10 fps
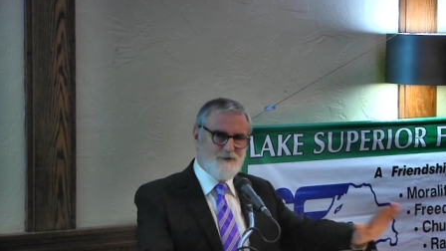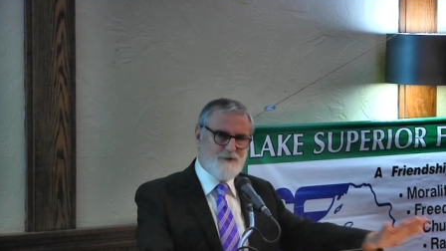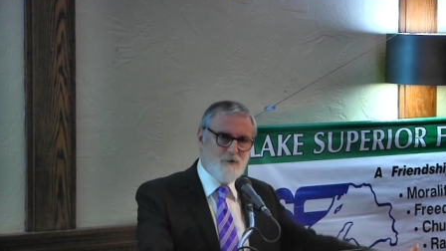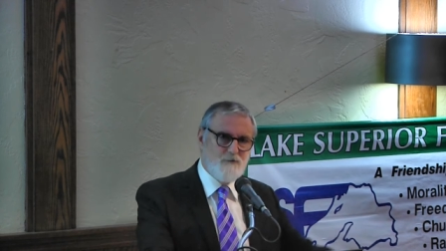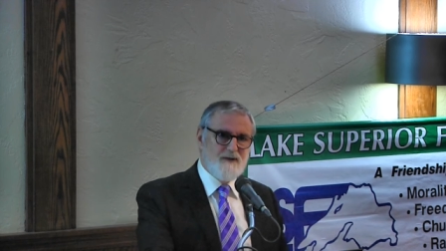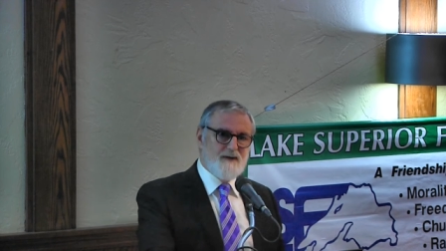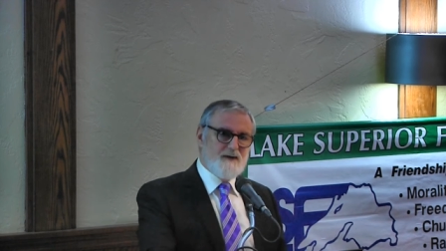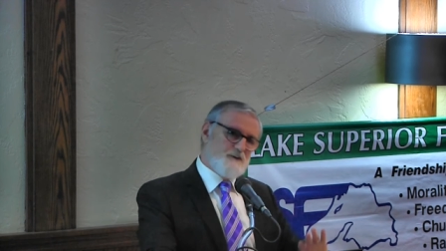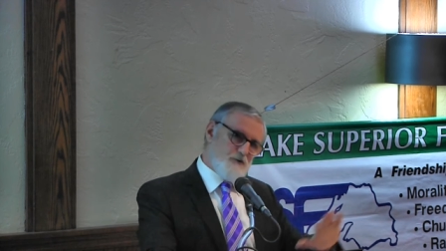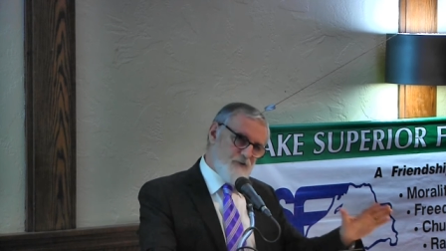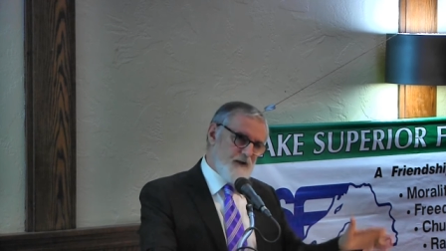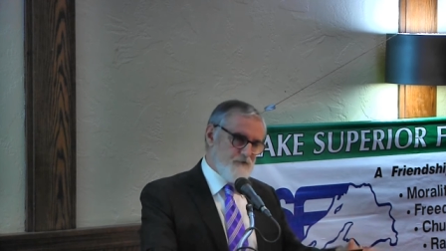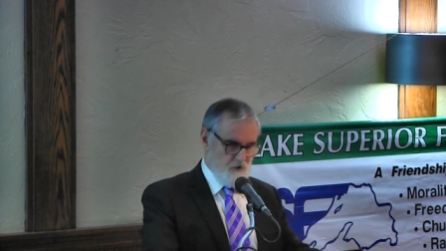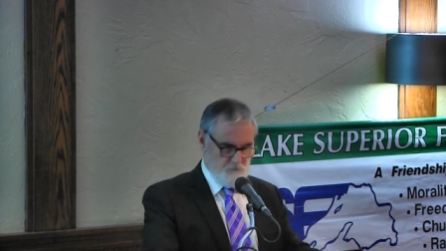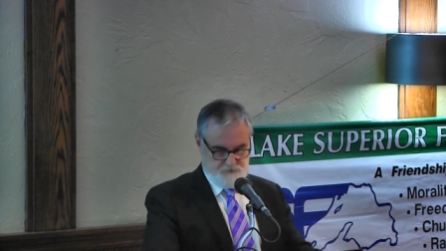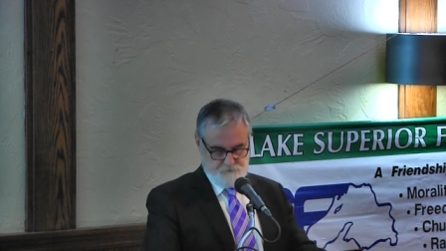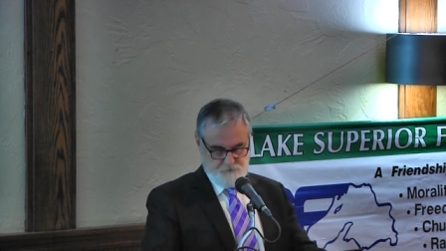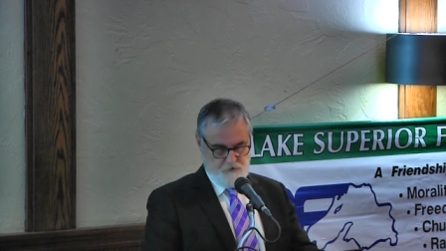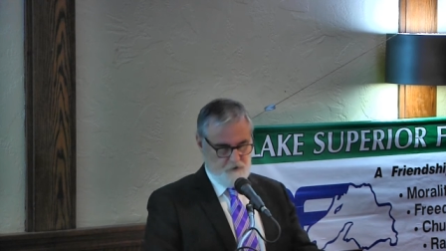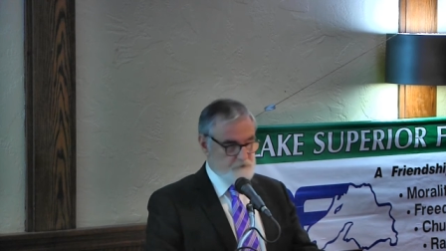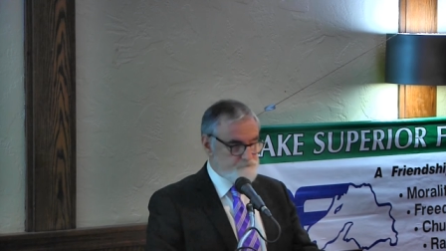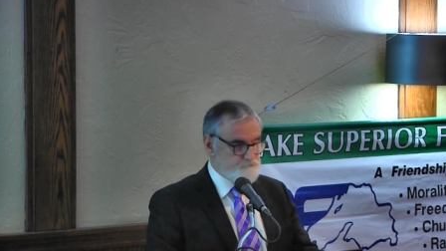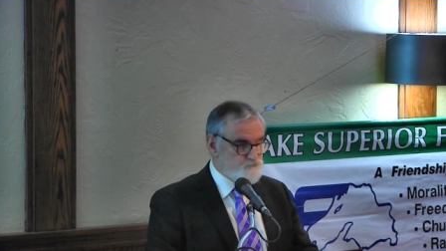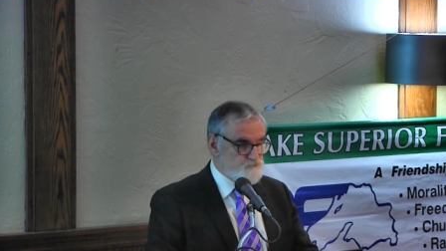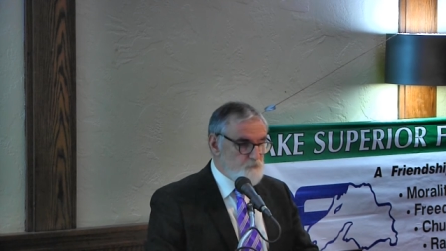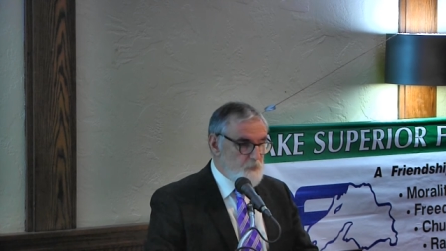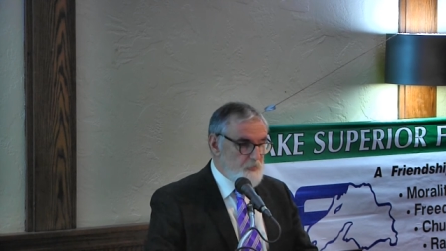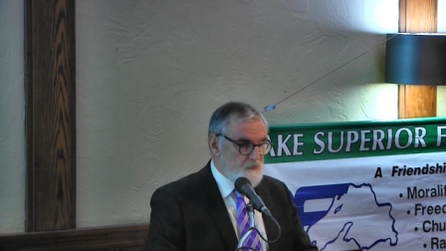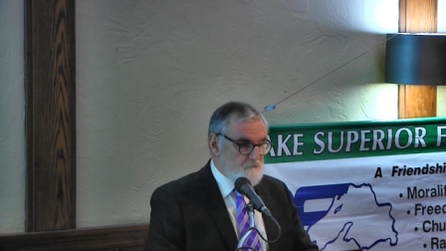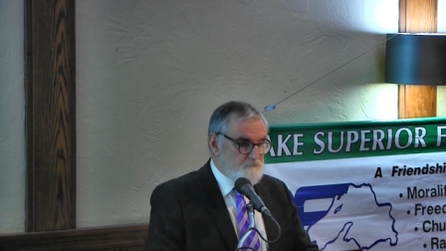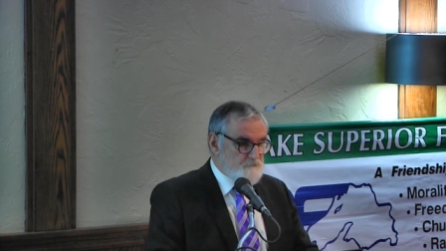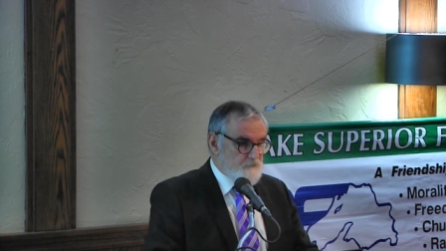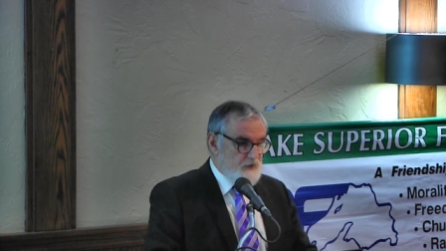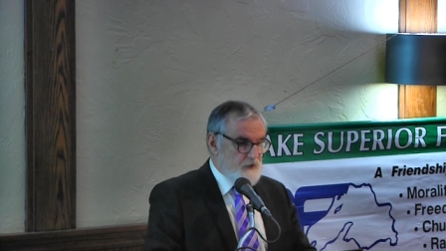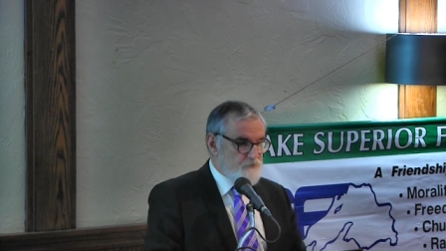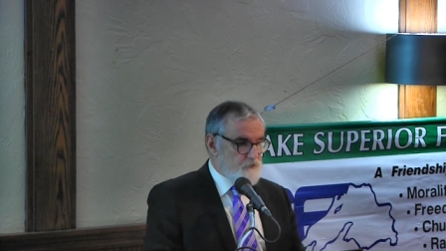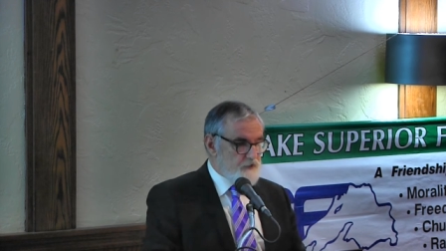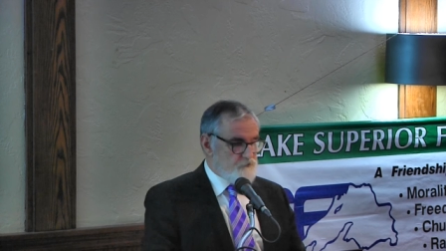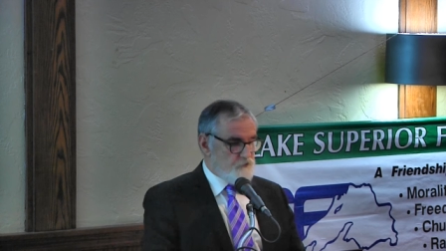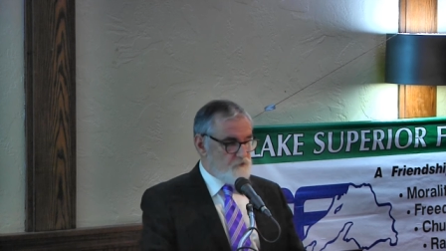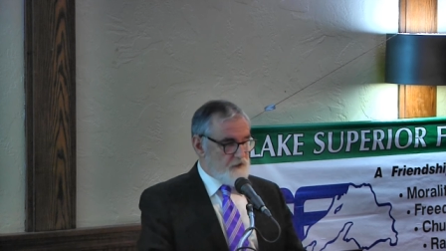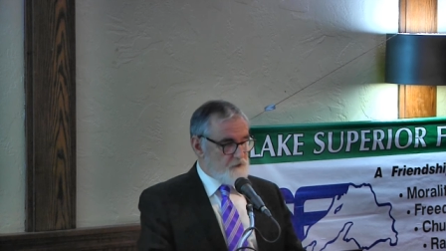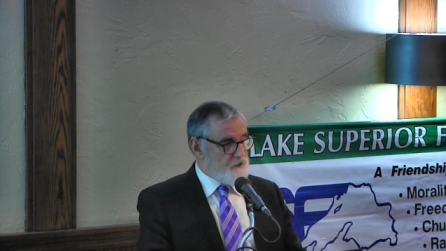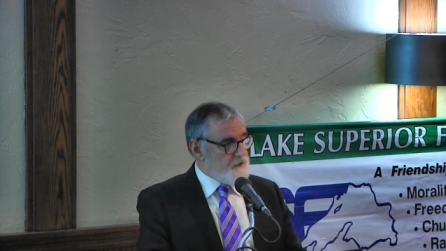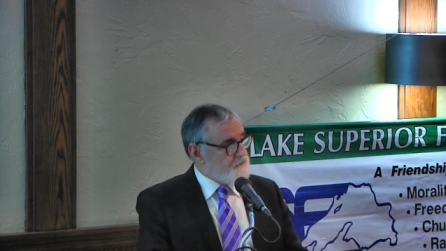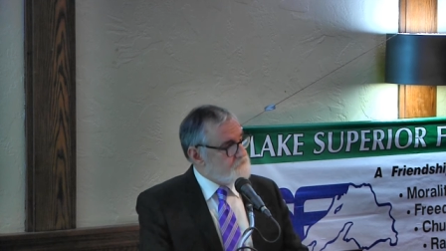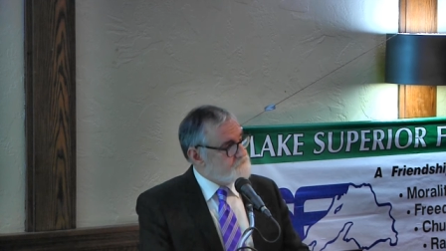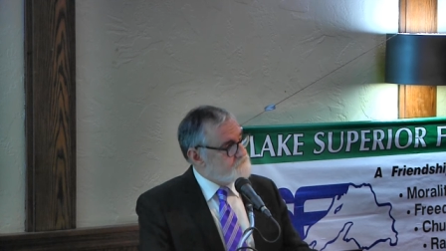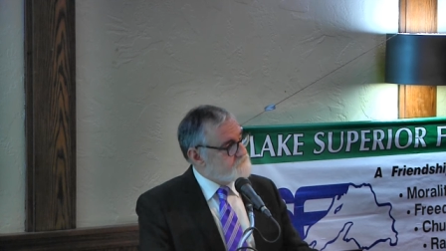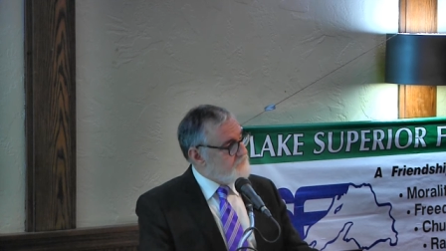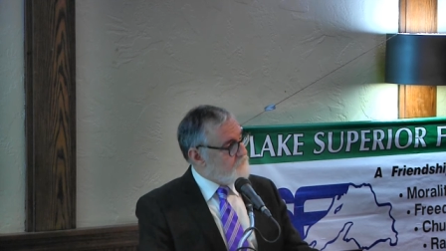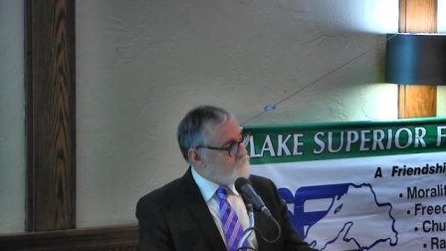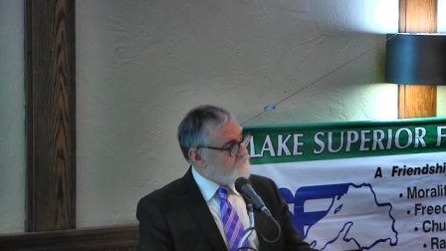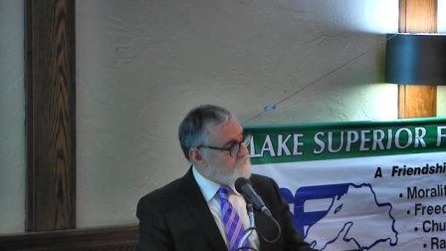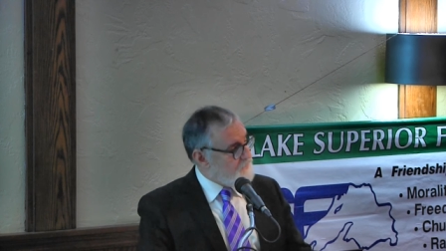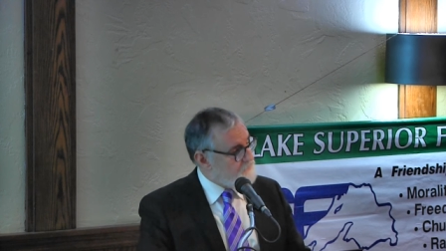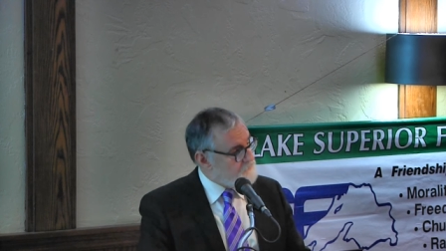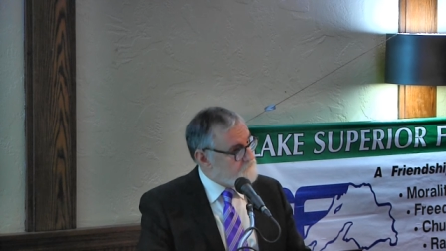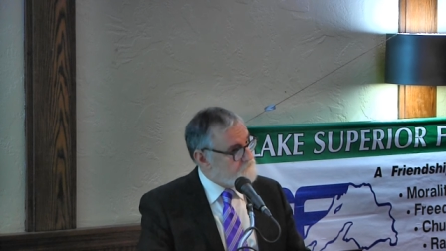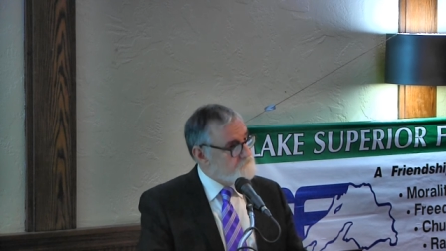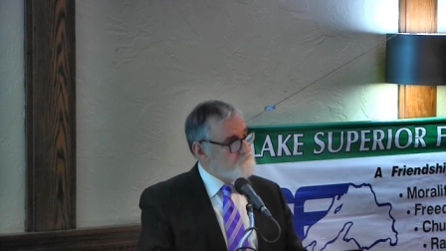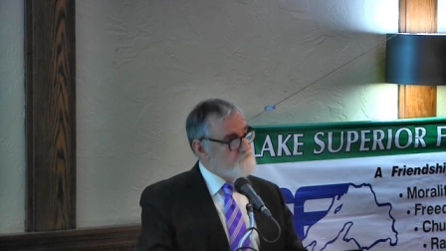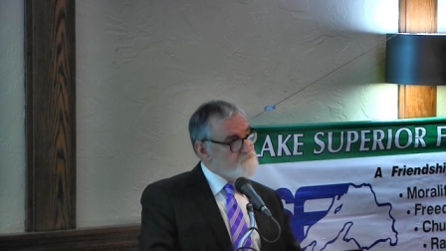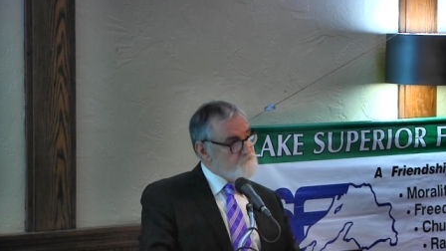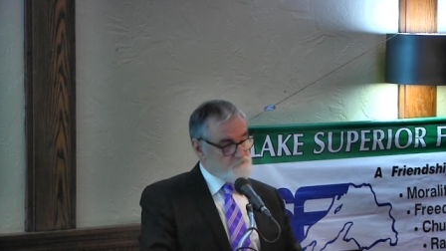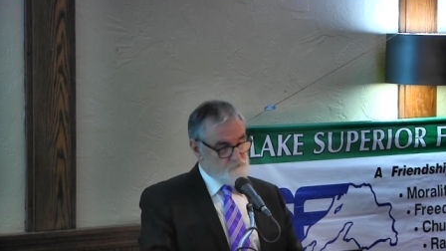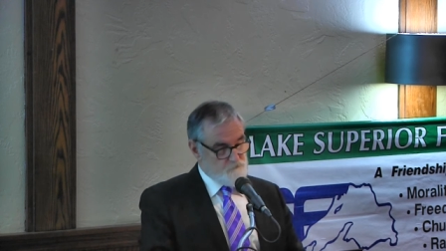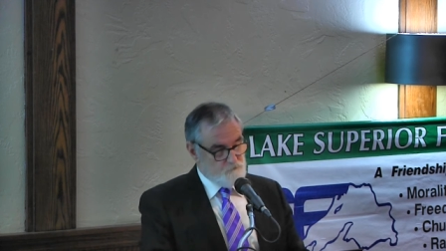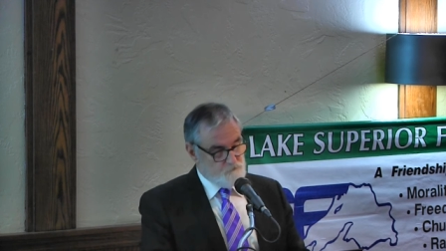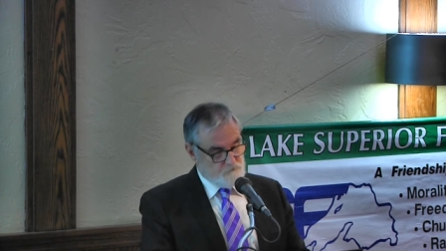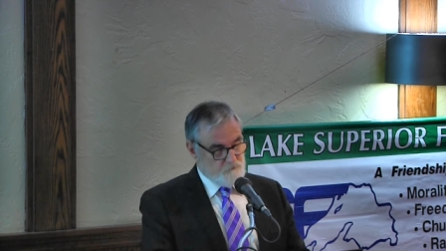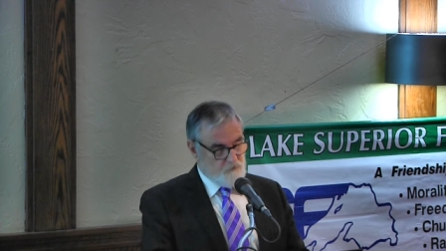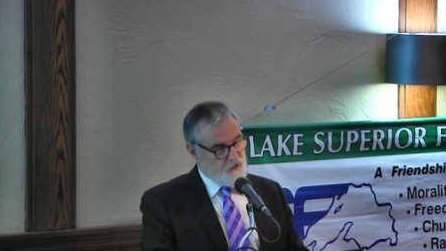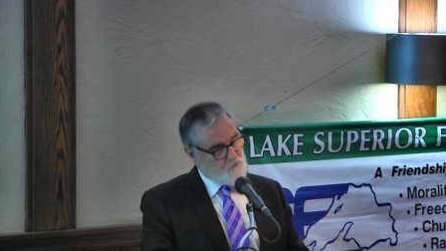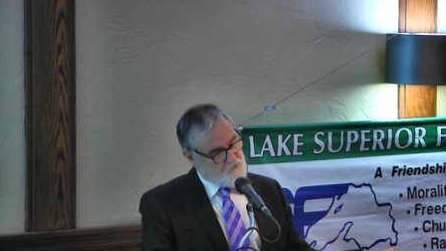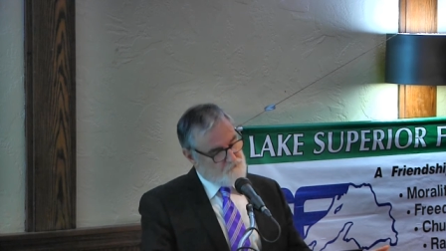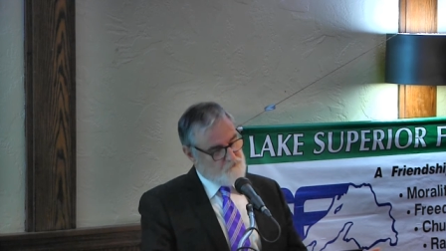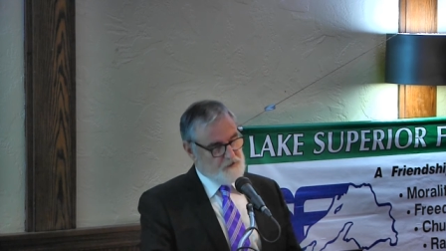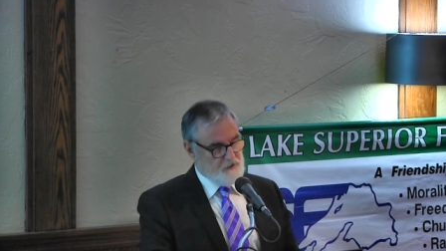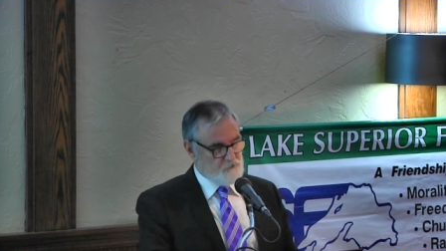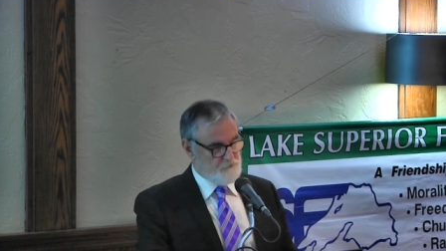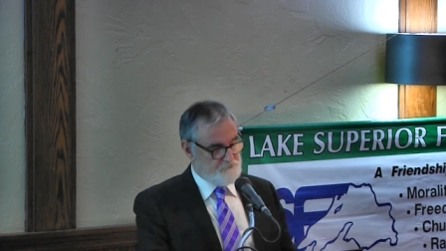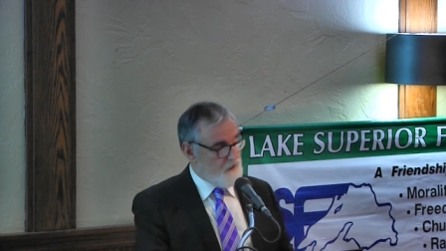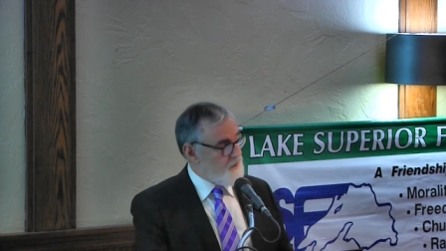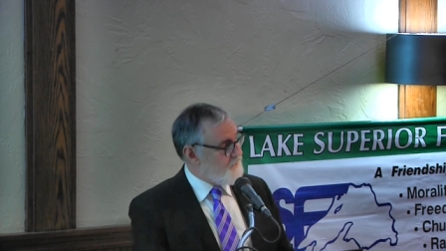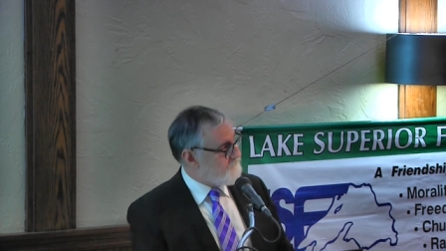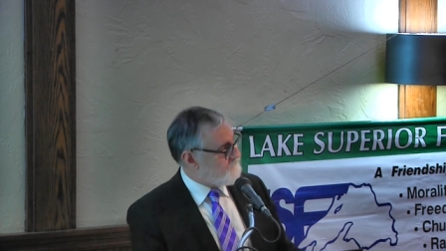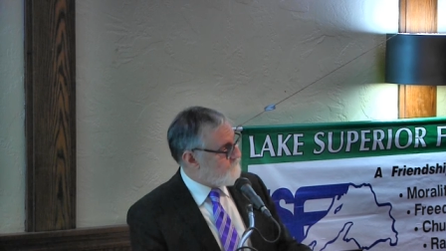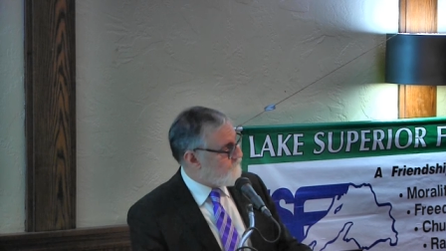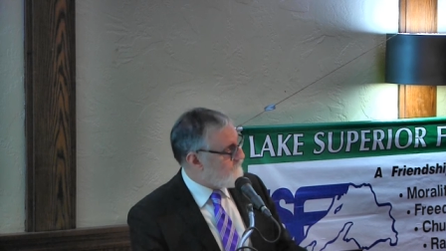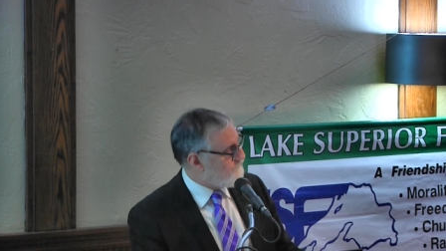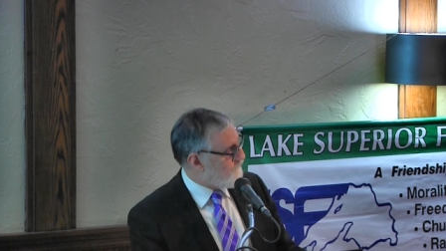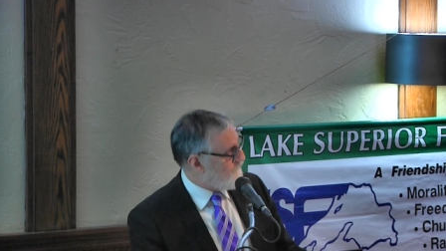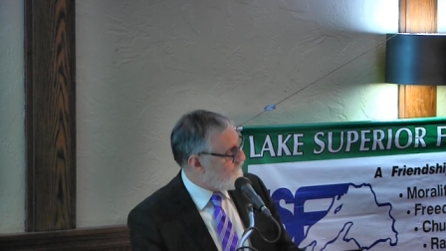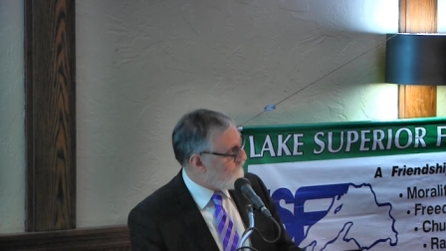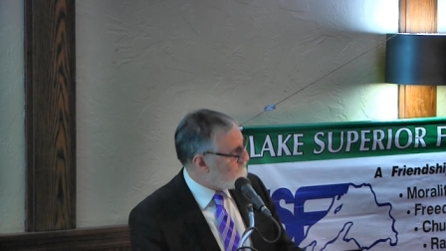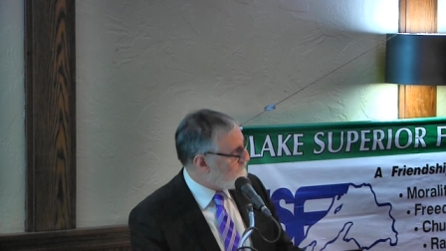you know because that's how people are. If you need to, take a break. Count to 10. I want to say count to 5 if you were educated in